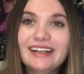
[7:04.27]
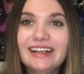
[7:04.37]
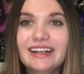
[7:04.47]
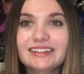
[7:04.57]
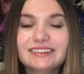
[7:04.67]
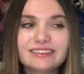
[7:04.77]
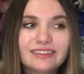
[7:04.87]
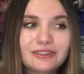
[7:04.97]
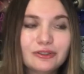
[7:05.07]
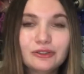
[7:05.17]
and
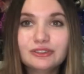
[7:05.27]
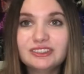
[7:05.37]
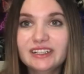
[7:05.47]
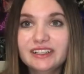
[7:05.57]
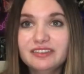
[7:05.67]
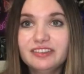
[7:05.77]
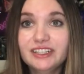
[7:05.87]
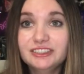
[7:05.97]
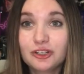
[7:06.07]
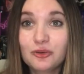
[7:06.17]
the girls, if
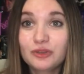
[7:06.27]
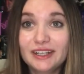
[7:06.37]
they don't